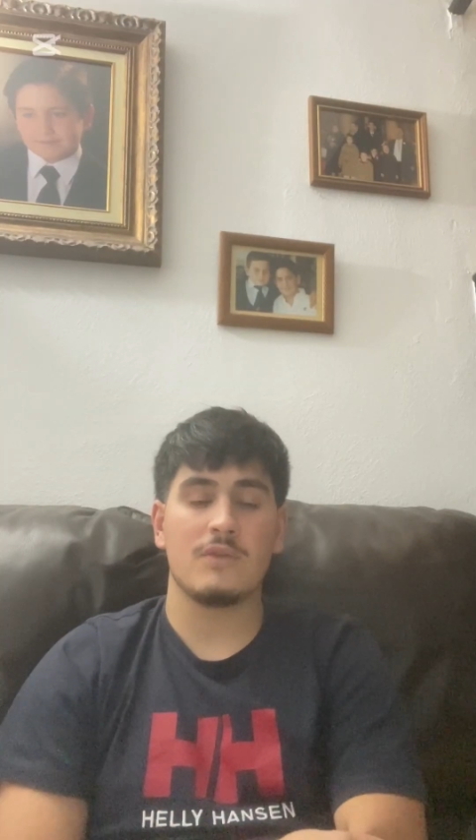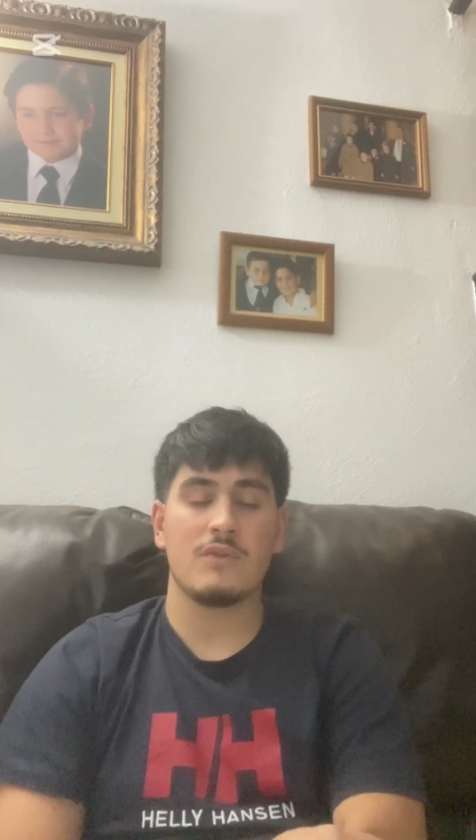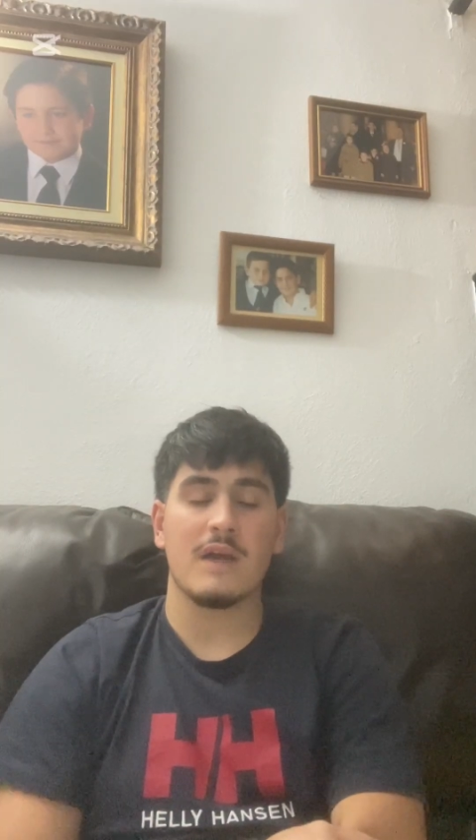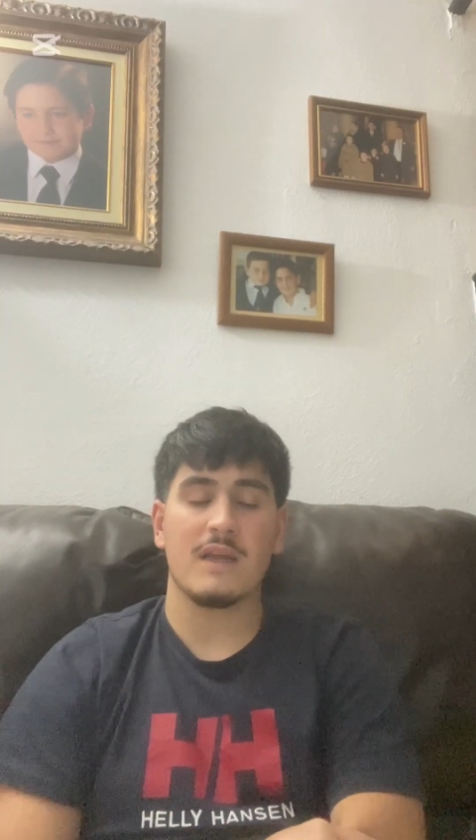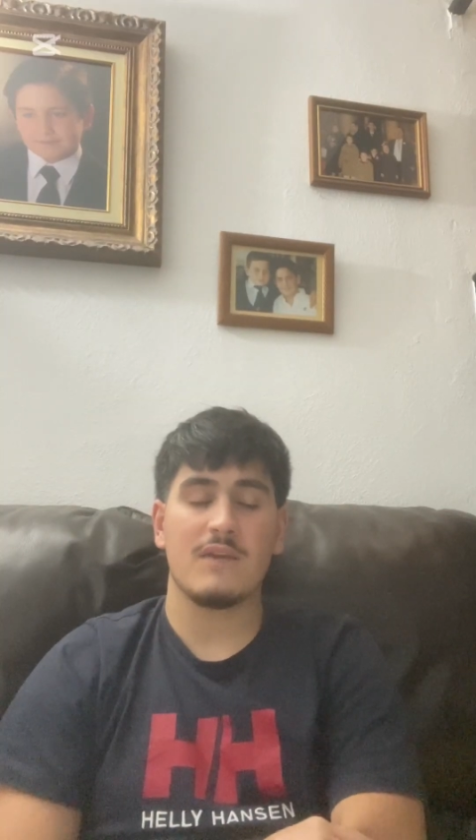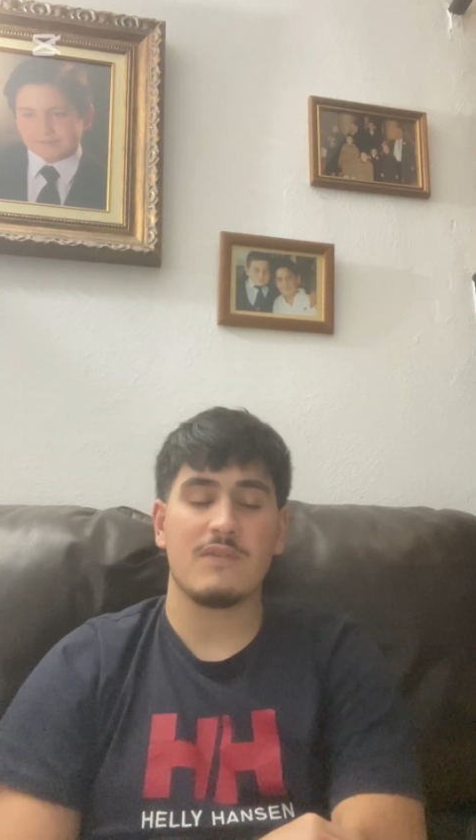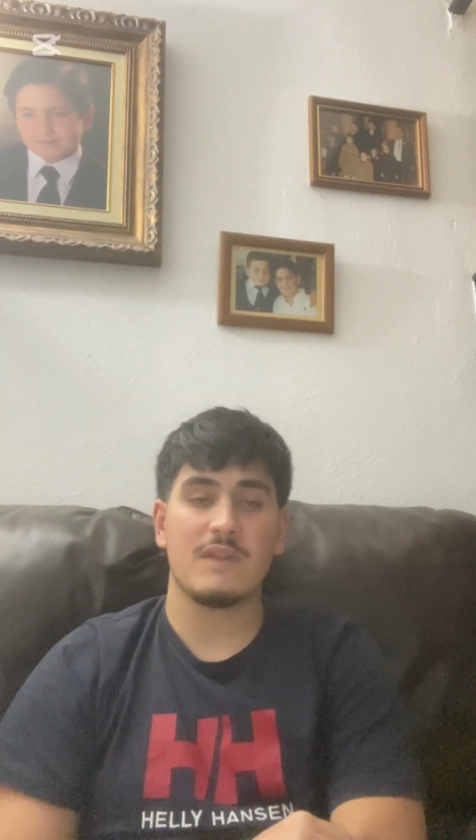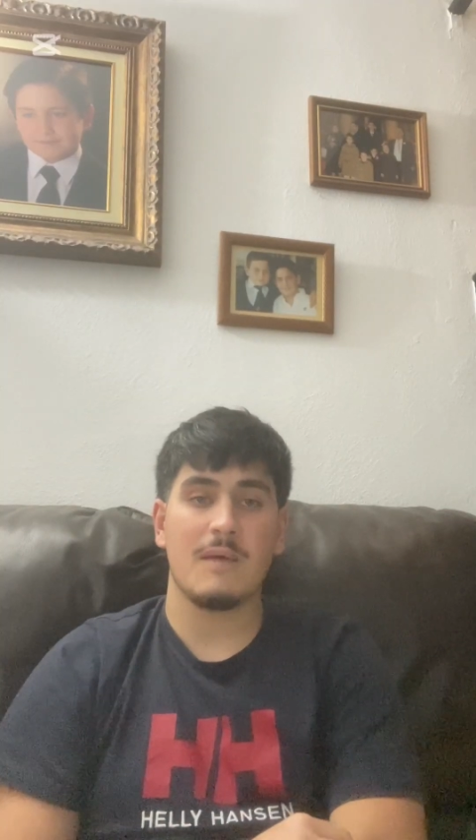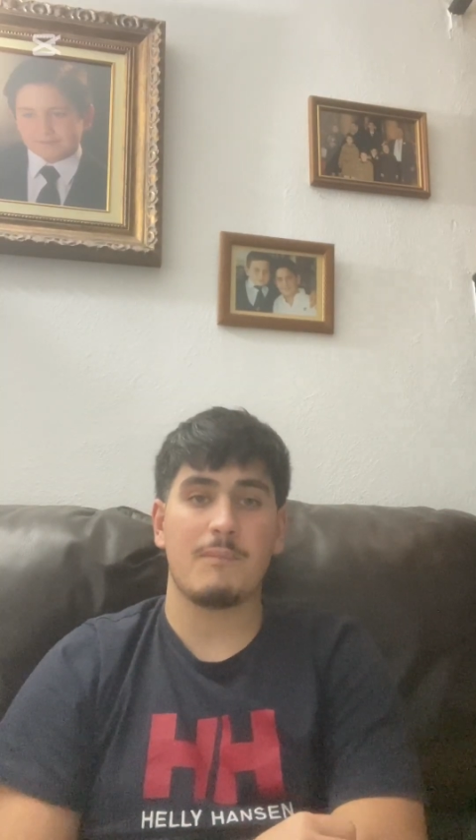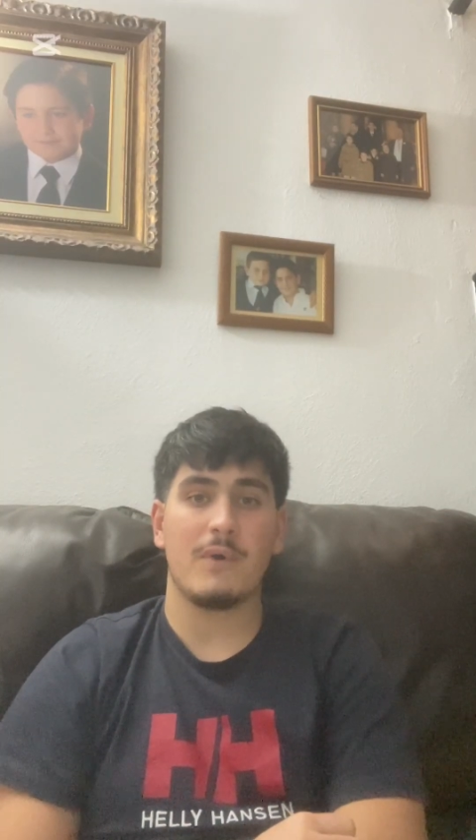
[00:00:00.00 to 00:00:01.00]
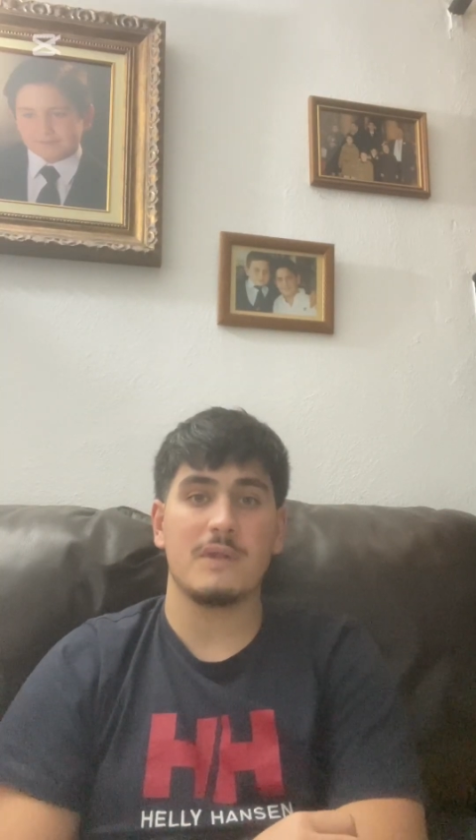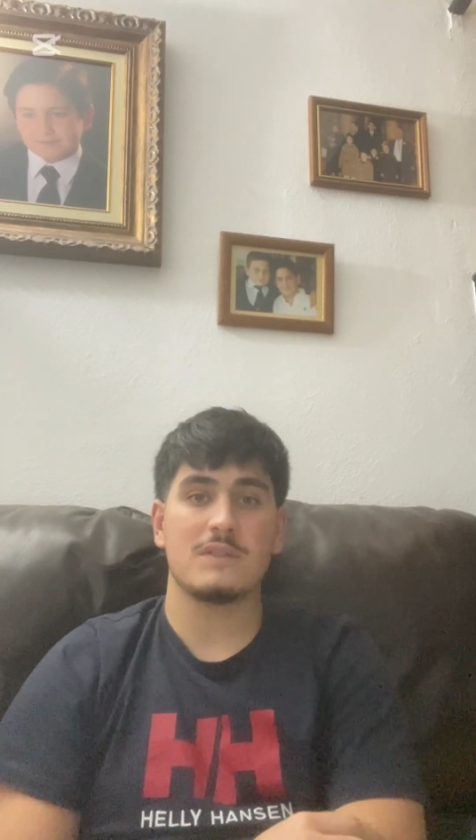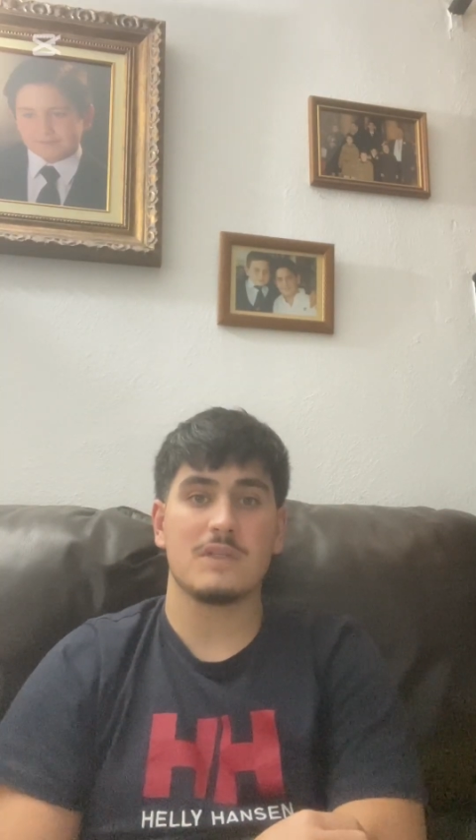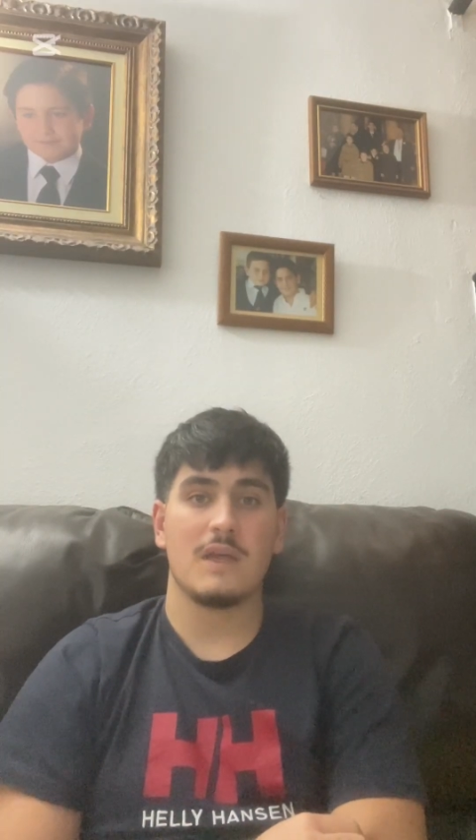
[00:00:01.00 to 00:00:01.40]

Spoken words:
can give them points,